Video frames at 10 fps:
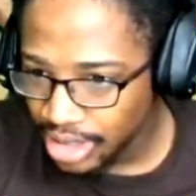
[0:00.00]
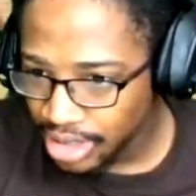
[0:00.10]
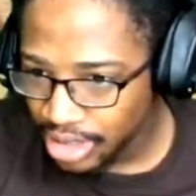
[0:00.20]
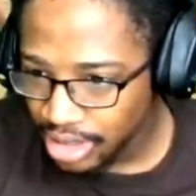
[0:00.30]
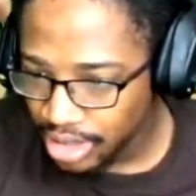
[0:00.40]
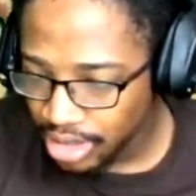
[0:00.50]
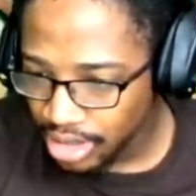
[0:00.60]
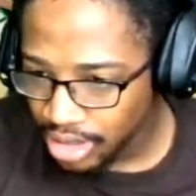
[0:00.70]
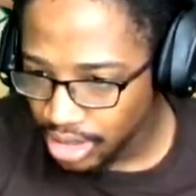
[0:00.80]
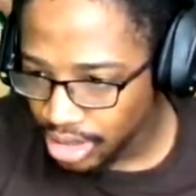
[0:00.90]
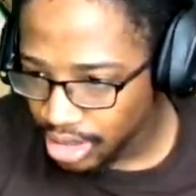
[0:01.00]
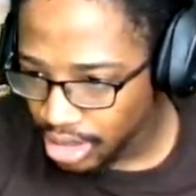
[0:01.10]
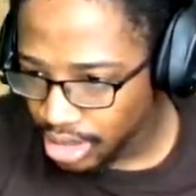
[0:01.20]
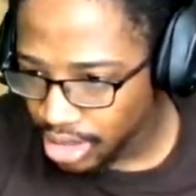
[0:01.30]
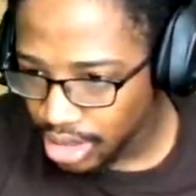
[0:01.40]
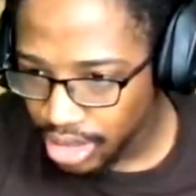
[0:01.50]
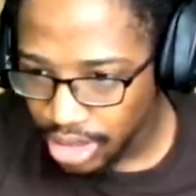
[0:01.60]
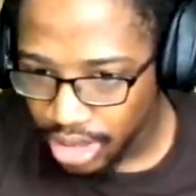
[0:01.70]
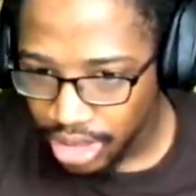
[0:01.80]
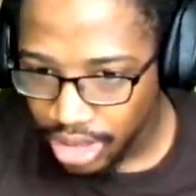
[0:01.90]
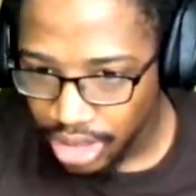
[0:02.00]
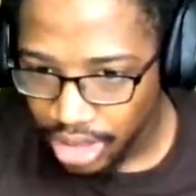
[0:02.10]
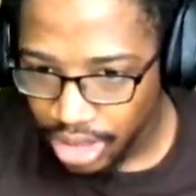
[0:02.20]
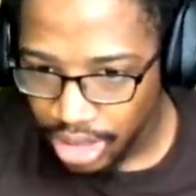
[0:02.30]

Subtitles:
(silence)